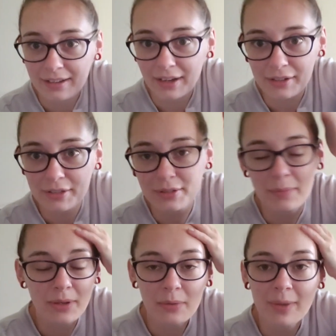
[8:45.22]
Gotta do
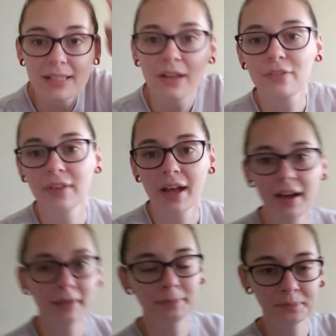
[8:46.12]
something with myself.
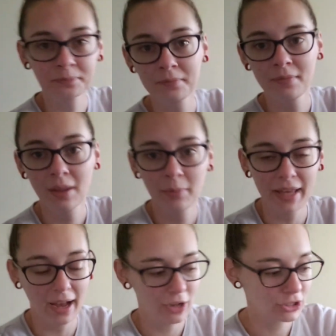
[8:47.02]
Um, but
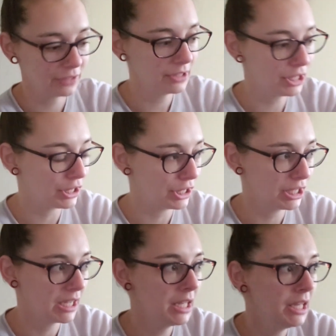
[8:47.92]
yeah, I'll try really
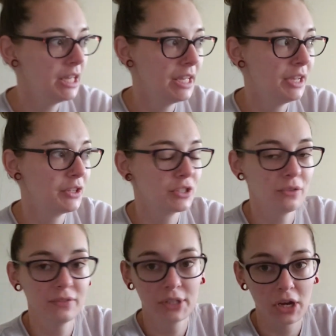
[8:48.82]
hard
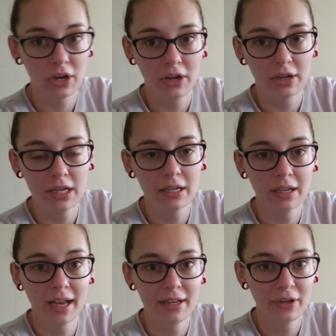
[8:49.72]
to vlog.
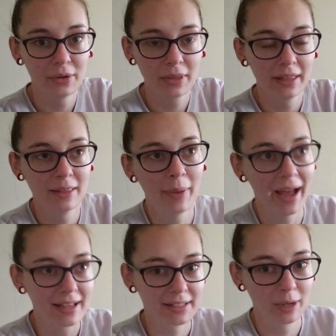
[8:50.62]
I know that the
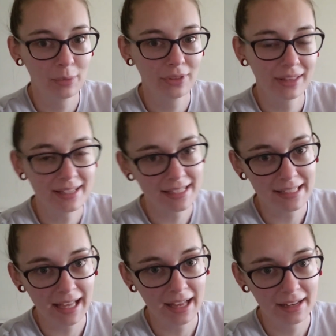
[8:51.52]
past couple things I
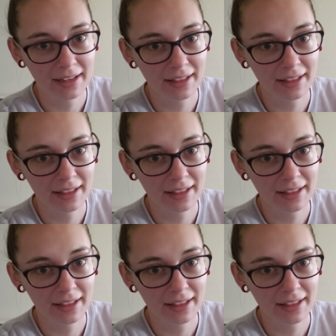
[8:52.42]
said